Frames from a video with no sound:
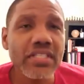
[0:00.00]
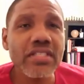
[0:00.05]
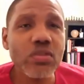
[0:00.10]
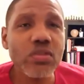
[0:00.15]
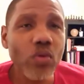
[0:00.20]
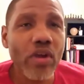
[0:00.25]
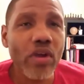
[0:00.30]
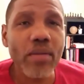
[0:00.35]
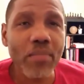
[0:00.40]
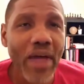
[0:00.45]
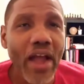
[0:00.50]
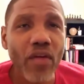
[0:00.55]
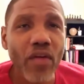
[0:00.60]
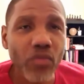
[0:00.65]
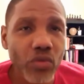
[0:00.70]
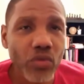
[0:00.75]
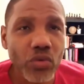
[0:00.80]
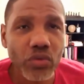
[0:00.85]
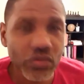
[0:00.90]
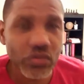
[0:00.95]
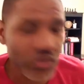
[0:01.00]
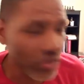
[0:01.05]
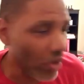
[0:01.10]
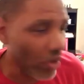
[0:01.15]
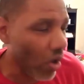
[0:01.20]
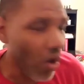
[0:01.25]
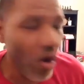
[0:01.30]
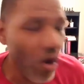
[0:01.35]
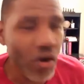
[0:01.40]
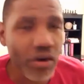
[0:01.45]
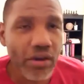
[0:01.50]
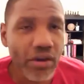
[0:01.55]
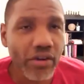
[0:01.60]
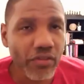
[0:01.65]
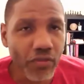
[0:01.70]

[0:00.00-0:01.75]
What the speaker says: is where my roots are,